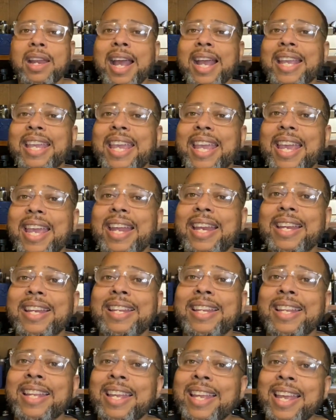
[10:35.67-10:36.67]
I can't,
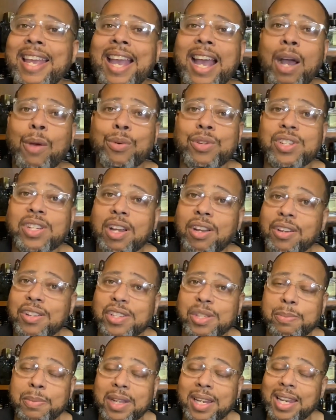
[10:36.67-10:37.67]
I wish y'all could
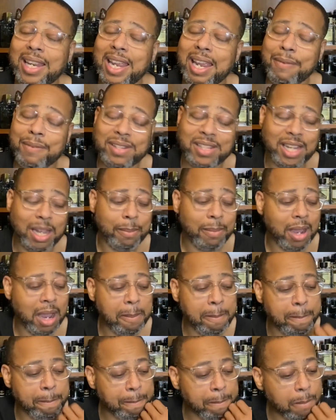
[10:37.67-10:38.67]
smell it. Every time I
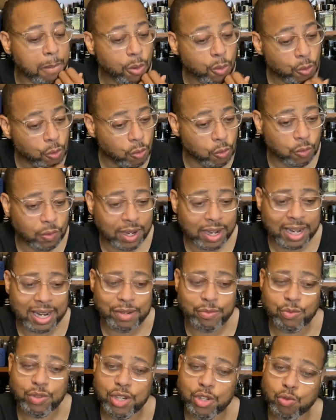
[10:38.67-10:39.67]
move, and
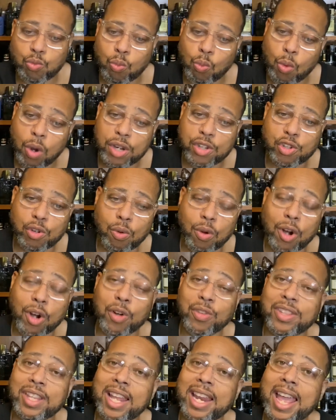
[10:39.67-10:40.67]
it was just one
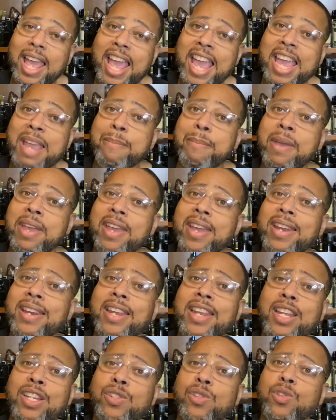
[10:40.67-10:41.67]
squirt, that Amen
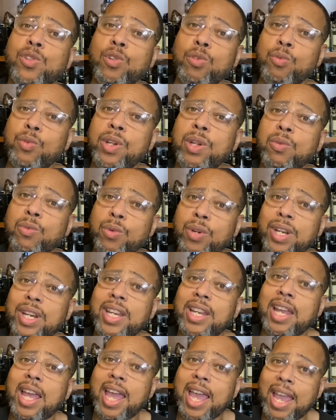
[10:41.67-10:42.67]
is doing
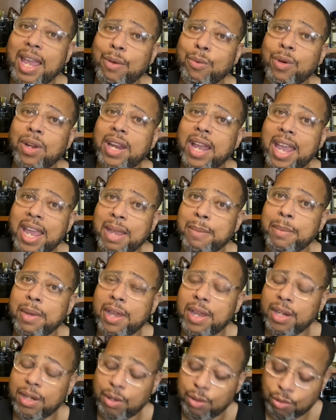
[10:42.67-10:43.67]
what
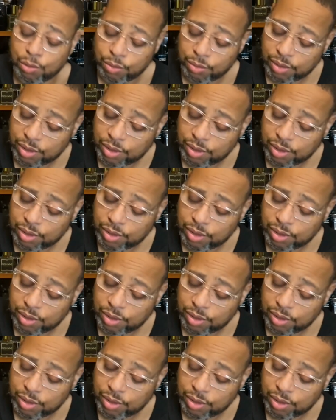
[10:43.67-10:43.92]
Amen do.